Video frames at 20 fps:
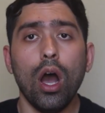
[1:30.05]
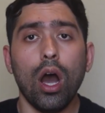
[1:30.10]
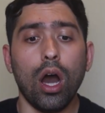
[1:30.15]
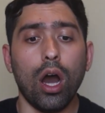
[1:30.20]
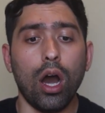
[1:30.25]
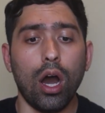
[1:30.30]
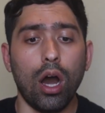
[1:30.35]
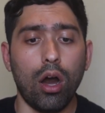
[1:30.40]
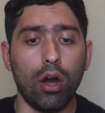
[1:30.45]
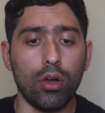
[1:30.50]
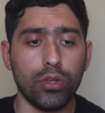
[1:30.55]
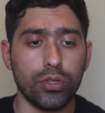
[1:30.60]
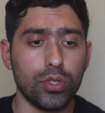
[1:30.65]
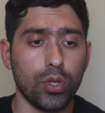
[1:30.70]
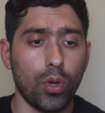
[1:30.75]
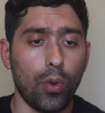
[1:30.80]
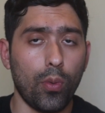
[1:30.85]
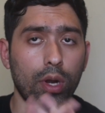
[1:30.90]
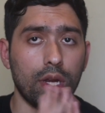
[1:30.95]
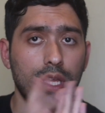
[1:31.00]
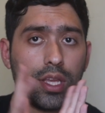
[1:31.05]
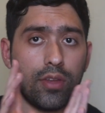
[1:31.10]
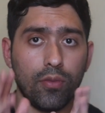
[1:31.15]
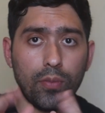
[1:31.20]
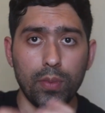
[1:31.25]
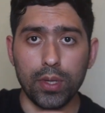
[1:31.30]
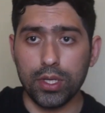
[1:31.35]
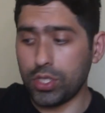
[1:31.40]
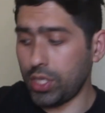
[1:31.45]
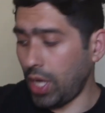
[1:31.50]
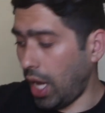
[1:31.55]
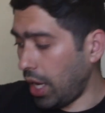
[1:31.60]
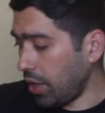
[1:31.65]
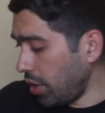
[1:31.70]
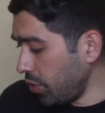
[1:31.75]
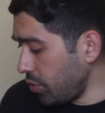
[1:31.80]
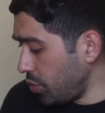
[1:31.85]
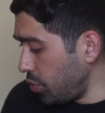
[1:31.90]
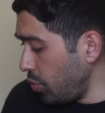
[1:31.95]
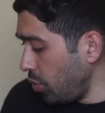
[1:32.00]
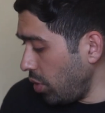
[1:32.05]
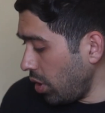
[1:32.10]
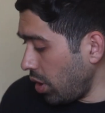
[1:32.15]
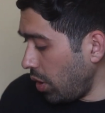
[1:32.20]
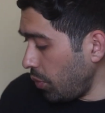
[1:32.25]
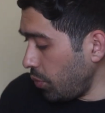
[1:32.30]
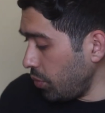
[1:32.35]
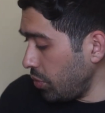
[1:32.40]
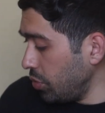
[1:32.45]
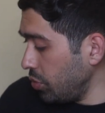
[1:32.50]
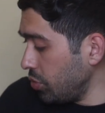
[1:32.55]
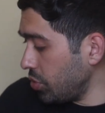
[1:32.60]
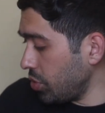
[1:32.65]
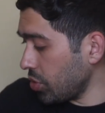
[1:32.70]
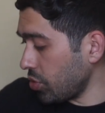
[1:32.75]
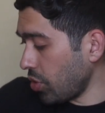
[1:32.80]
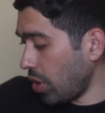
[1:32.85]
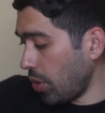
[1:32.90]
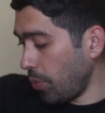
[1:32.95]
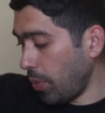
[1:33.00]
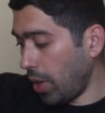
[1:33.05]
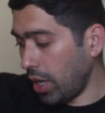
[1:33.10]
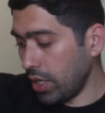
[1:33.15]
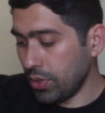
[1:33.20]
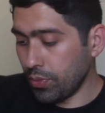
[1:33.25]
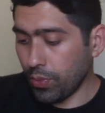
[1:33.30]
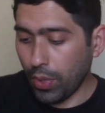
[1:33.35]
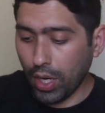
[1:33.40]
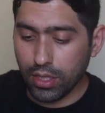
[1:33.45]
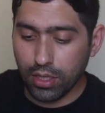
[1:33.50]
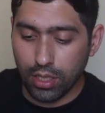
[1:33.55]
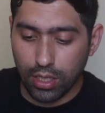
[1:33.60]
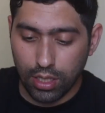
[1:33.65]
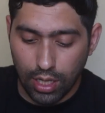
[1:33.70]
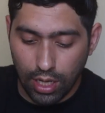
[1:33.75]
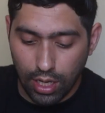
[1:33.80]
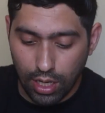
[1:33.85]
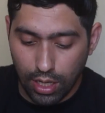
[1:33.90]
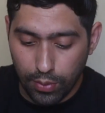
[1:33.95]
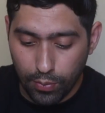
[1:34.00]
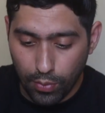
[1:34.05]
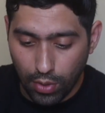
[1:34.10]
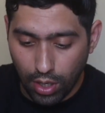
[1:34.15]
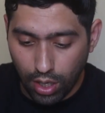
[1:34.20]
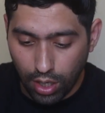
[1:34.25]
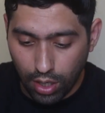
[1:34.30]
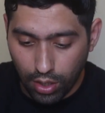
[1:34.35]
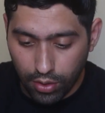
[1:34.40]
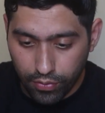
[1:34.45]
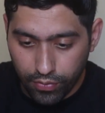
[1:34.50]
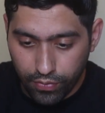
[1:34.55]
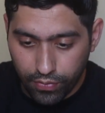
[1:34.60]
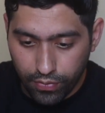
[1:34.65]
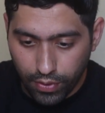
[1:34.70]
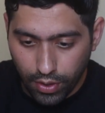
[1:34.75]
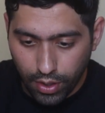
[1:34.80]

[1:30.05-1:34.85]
Also, I want to give a big shout out to a couple of new subscribers of mine by the name of